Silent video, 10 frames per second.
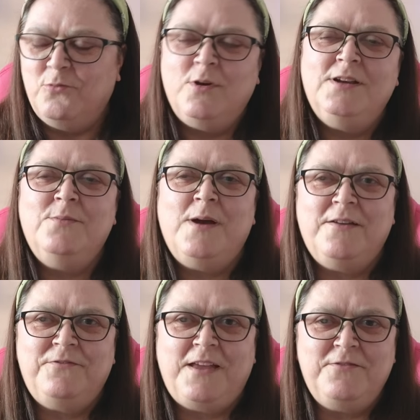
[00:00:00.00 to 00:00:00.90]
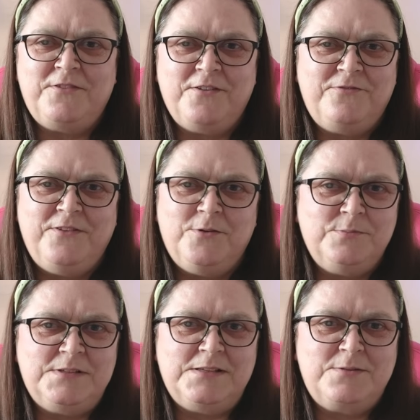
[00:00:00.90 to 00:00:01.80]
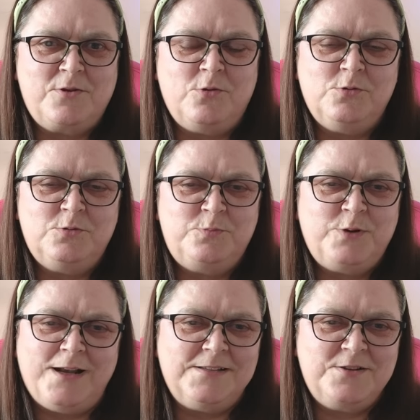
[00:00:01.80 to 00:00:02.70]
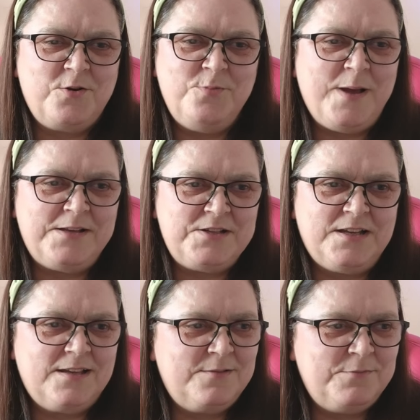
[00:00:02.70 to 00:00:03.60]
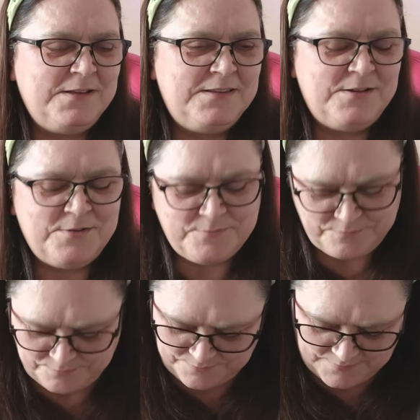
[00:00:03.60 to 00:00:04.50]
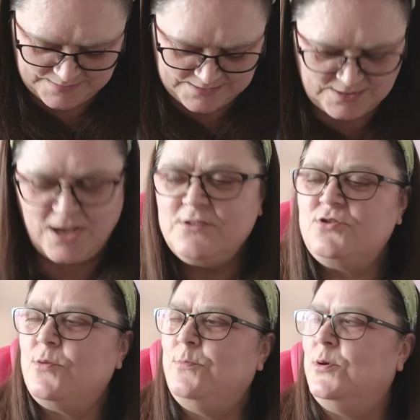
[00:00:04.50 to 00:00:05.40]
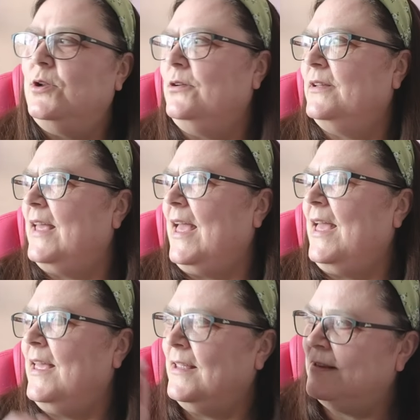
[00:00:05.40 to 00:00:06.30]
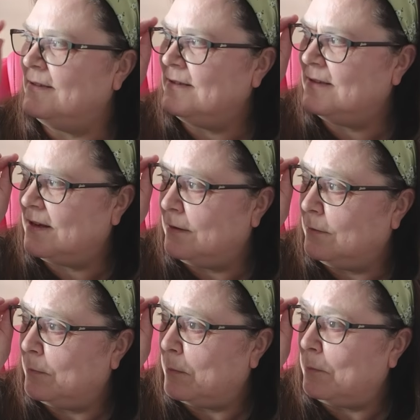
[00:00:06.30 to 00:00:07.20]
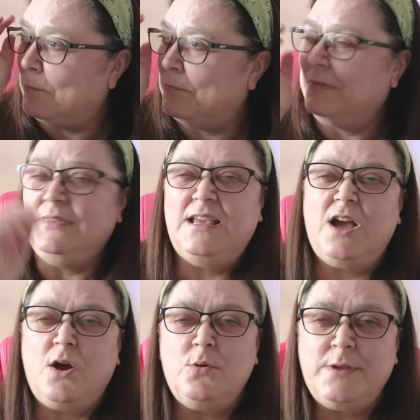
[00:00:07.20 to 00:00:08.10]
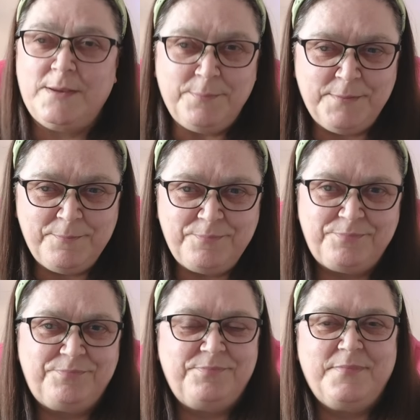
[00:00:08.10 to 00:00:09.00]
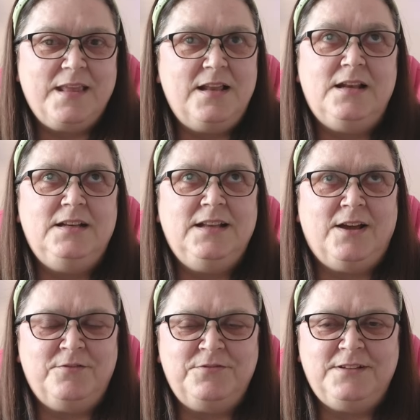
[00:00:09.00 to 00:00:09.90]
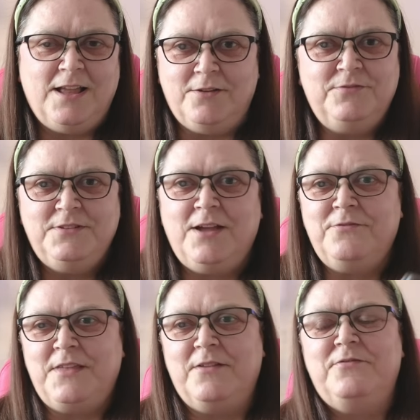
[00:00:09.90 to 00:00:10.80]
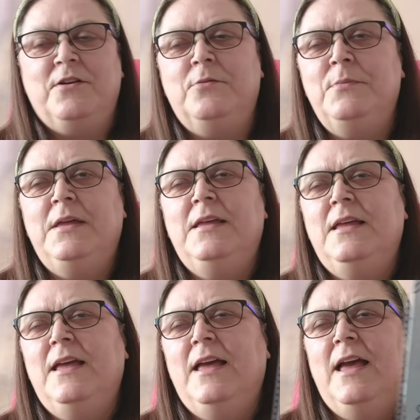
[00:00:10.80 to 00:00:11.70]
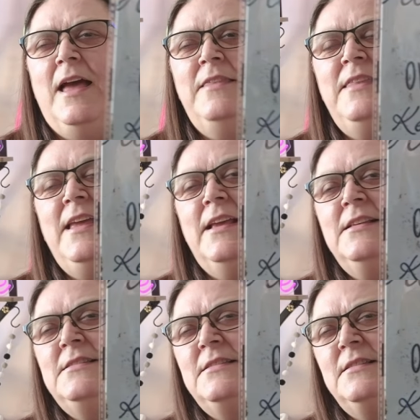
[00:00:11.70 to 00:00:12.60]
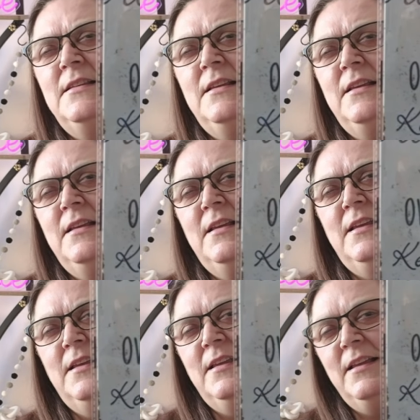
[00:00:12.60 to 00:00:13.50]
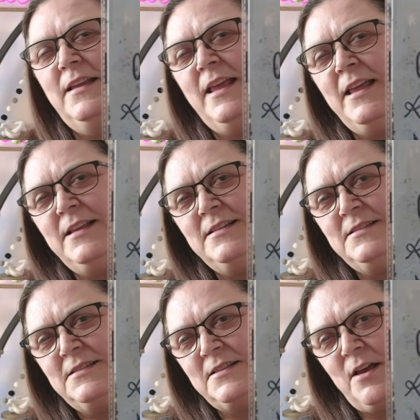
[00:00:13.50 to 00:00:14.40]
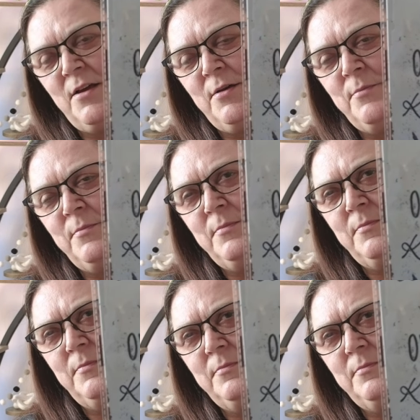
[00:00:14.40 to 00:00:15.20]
One of my favourite films is called Practical Magic with Sandra Bullock and Nicole Kidman. Love, love, love that film. And this is a